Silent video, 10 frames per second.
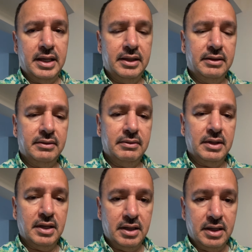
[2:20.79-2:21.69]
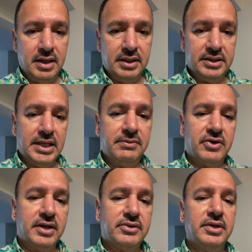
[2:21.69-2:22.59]
in the same
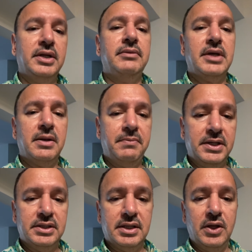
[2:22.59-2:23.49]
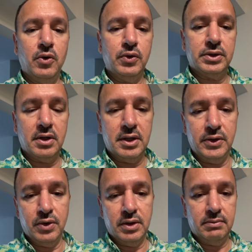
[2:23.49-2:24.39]
directory that basically hosts all
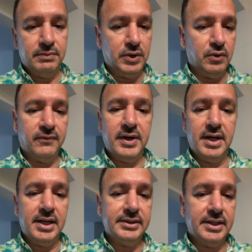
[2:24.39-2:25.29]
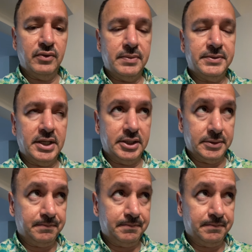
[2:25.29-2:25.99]
your files and websites.